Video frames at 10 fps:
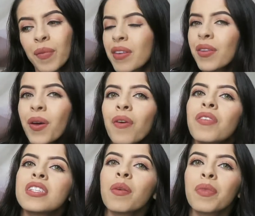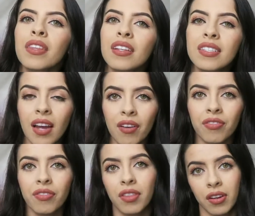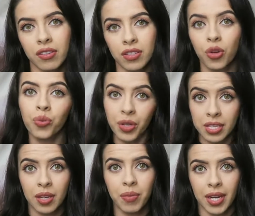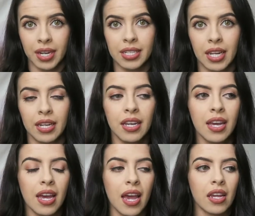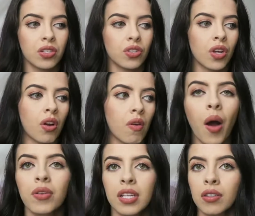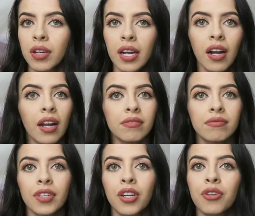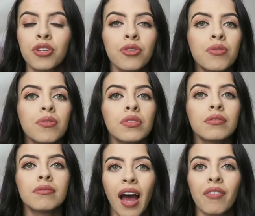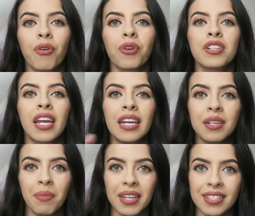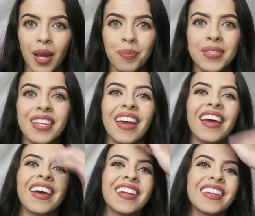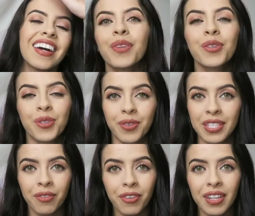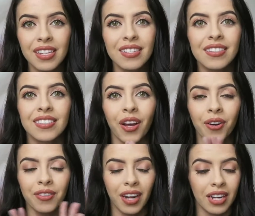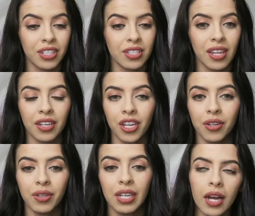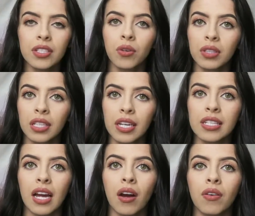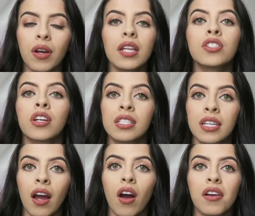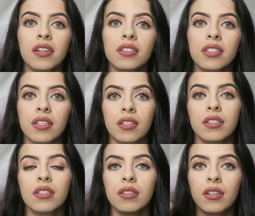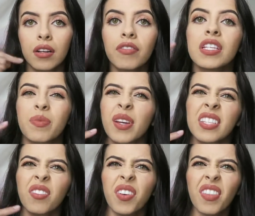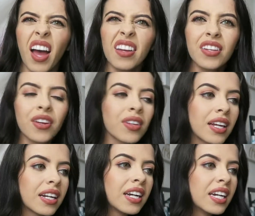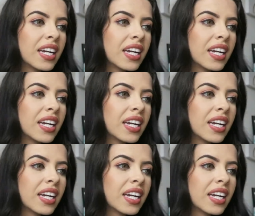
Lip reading: Even though if it's something that's tough, there's a reason behind it. And so I was like, okay, God, you know, you have ordained my steps and there's a reason for this, so I just thank you. I told the kids how it started to get hard to convince myself of that, you know, like,